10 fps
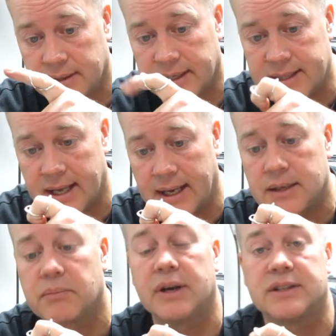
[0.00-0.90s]
like that,
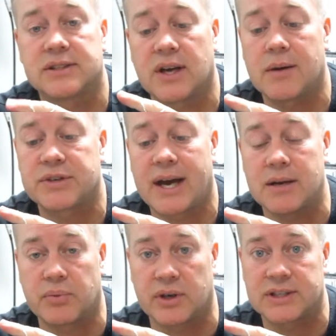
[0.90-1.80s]
but it stops
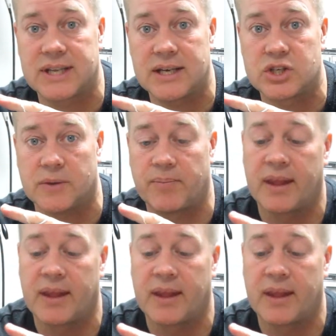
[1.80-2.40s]
hyperextension.